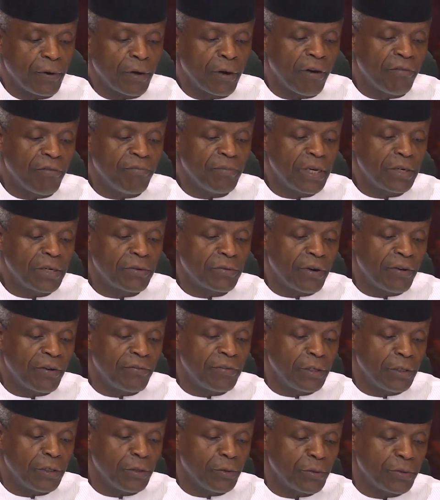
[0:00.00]
for government
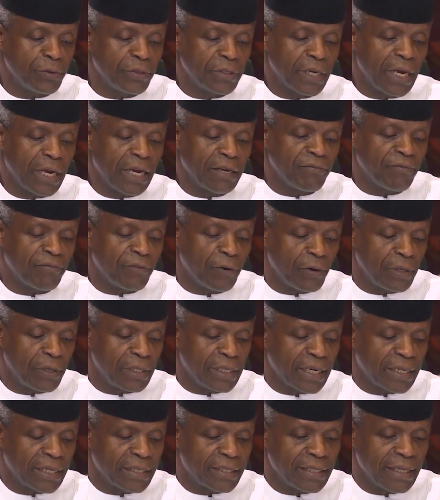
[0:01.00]
revenues and
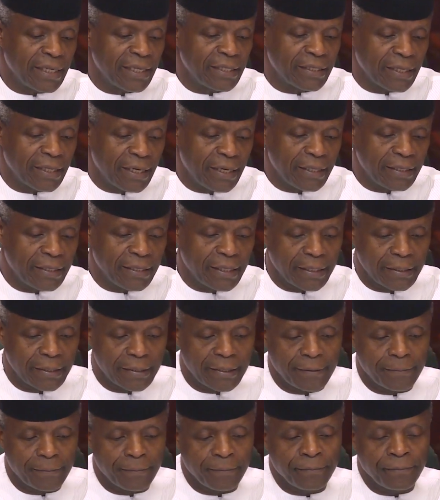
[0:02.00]
foreign exchange
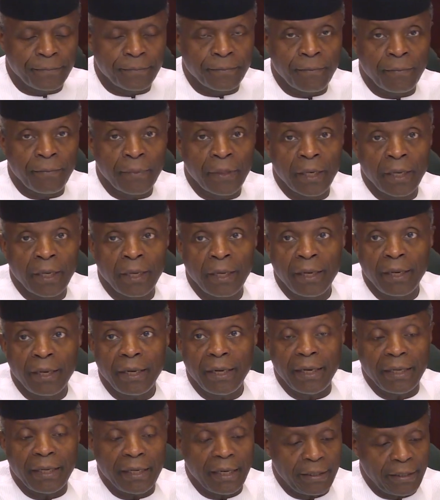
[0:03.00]
earnings.
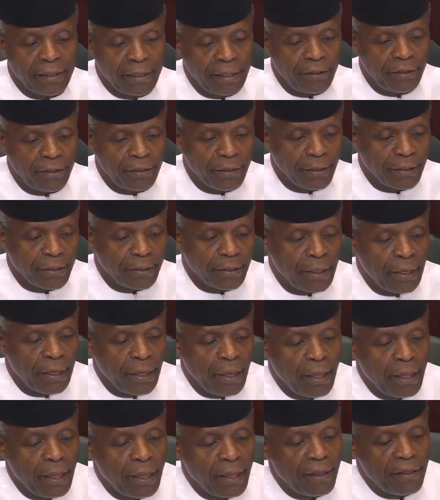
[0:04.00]
In addition,
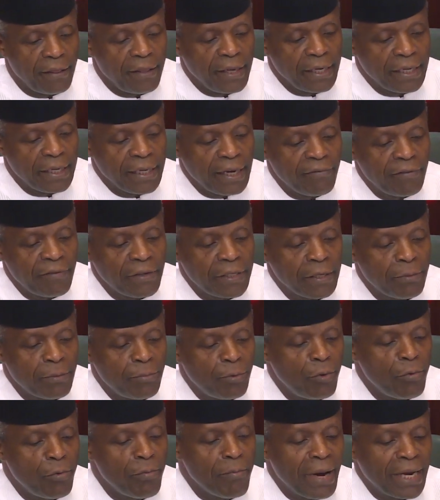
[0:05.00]
the
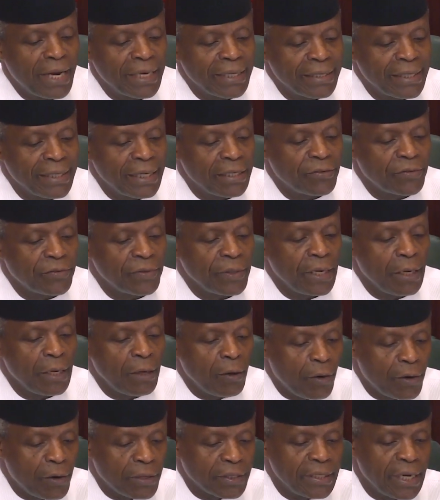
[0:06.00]
inevitable mandatory
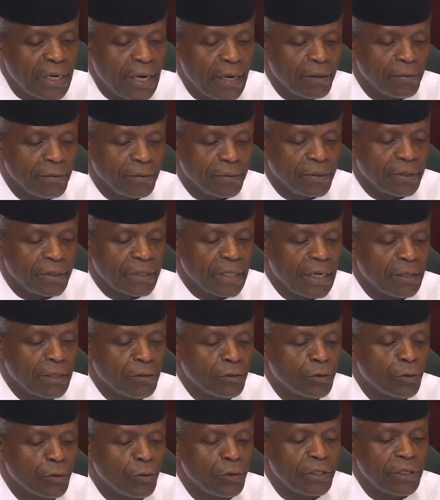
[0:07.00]
lockdowns
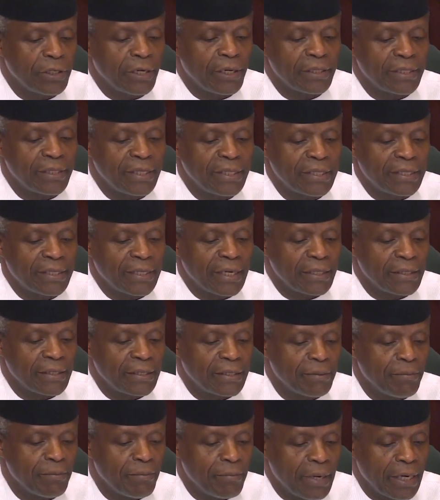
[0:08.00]
and social
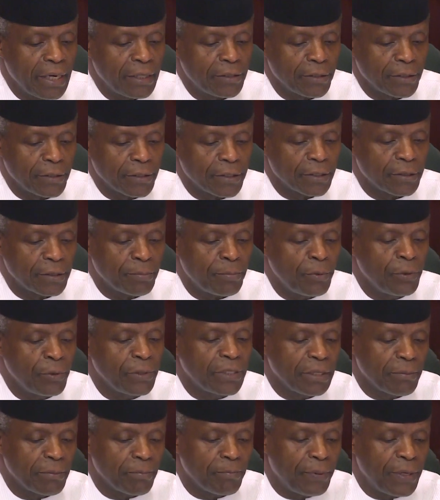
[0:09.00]
distancing measures
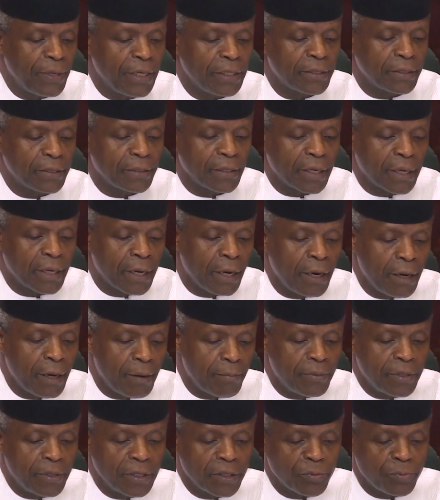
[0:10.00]
put in place to
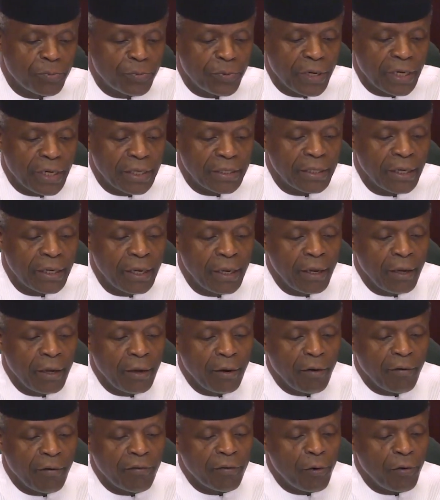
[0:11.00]
curb the spread
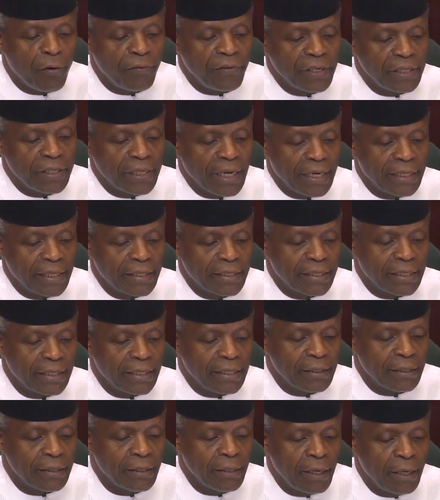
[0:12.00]
of
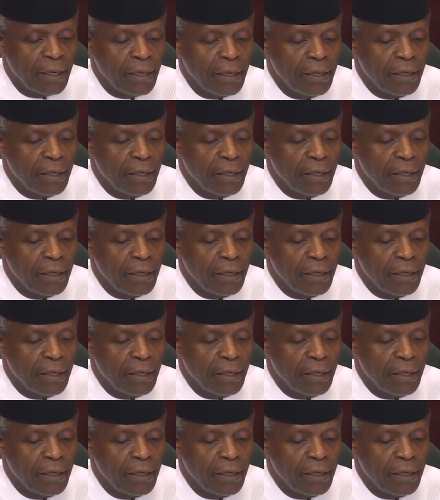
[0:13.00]
COVID-19